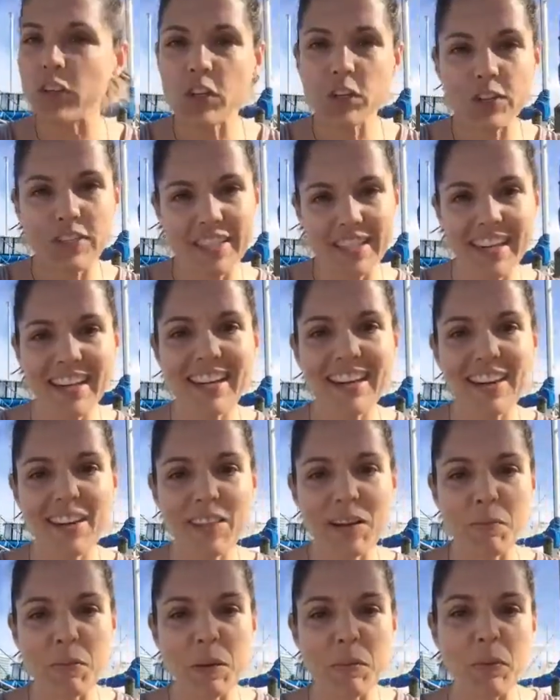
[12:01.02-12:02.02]
you see it in
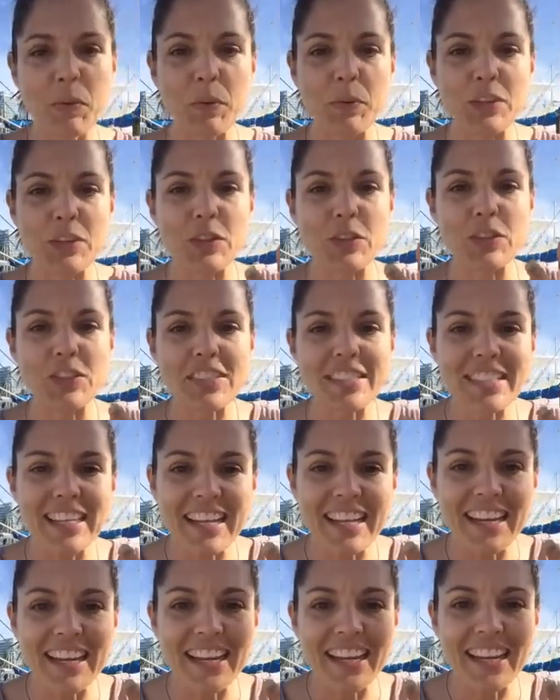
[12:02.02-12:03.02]
other people, when you
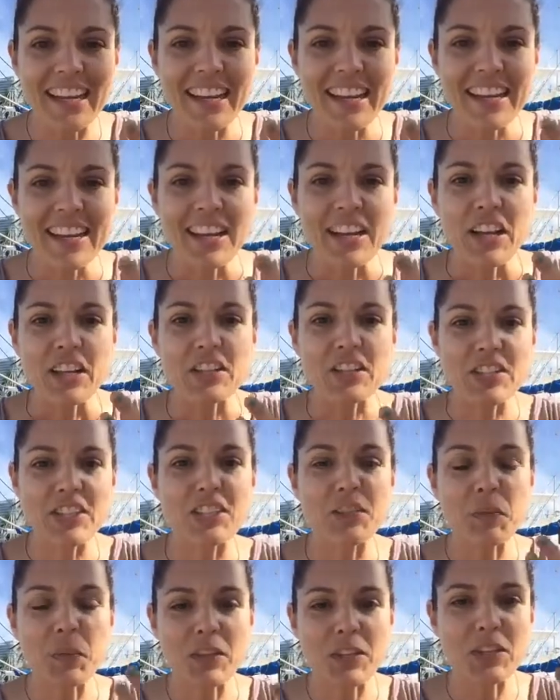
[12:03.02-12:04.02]
see,
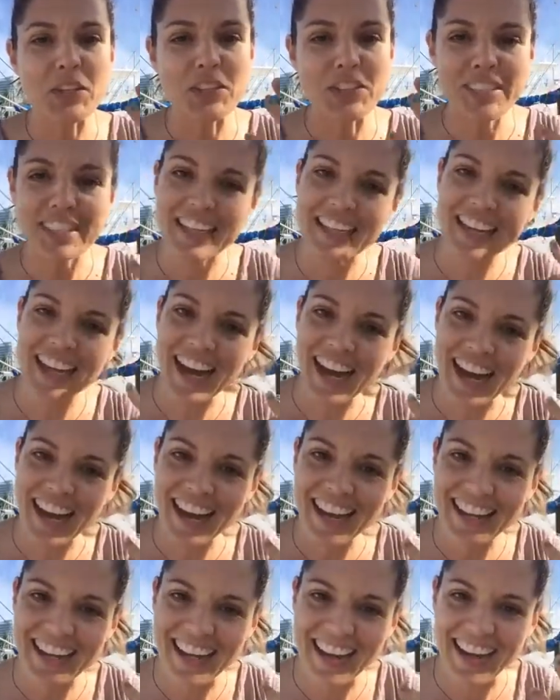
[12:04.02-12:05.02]

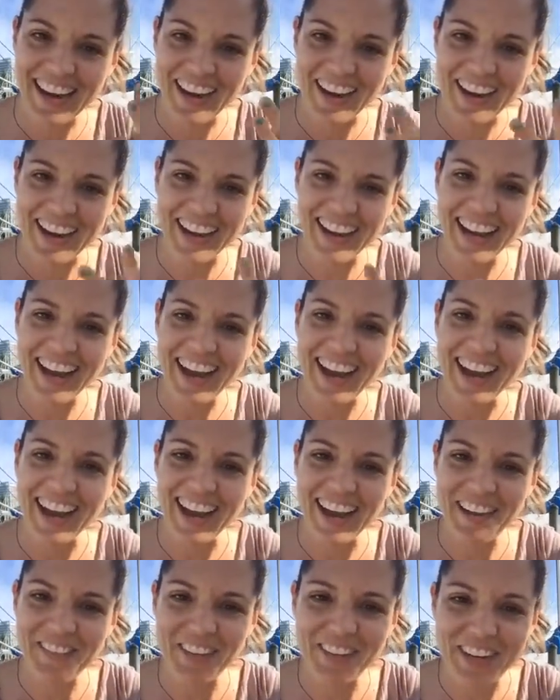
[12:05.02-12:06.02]
hi Carrie,
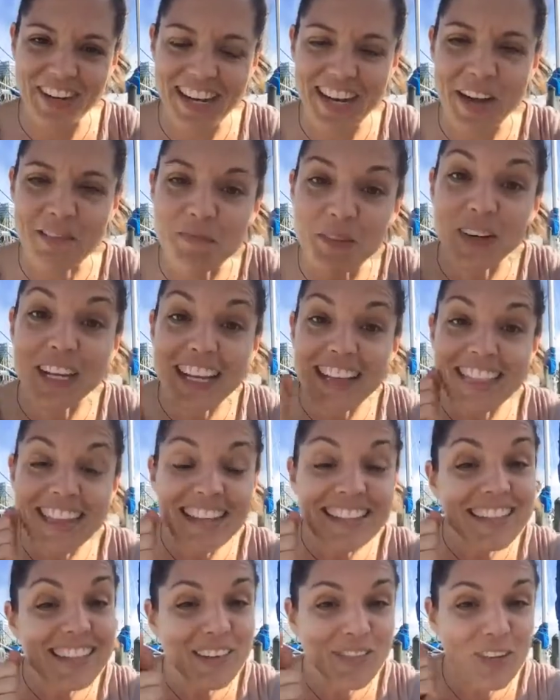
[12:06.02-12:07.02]
hi Maria,
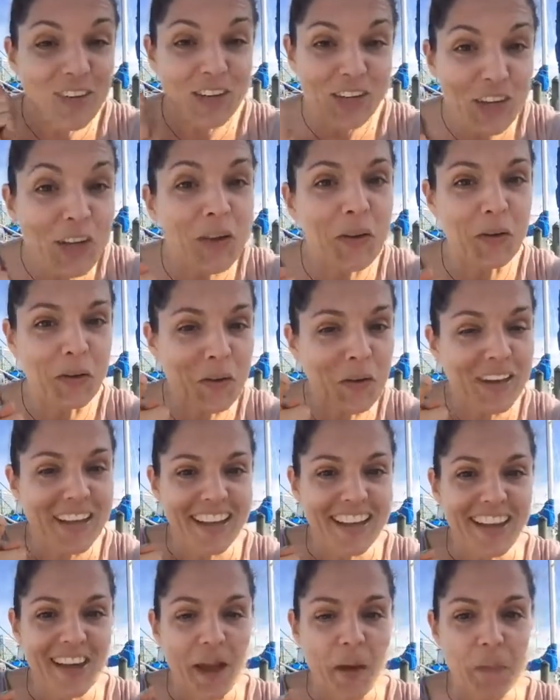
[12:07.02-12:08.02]
this is for you,
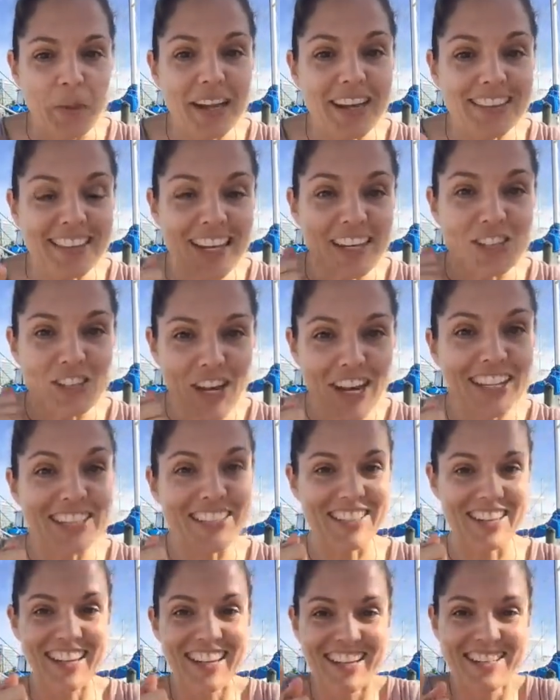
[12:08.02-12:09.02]
because I just
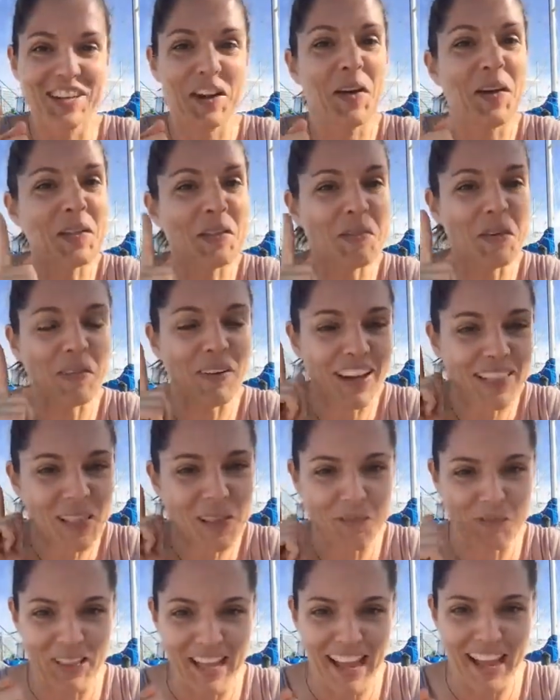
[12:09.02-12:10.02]
told them about the
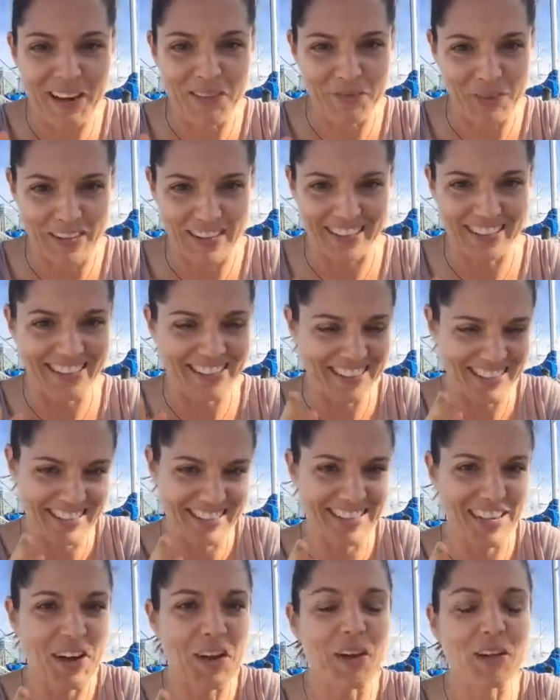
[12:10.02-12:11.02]
platypus,
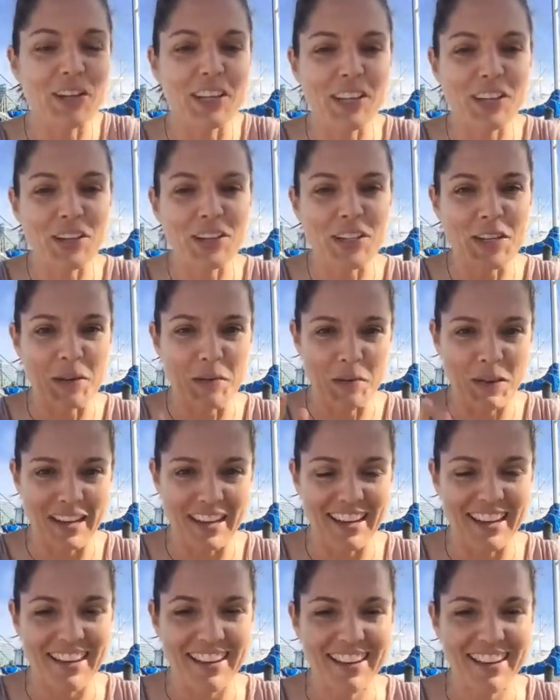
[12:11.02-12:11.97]
so you should be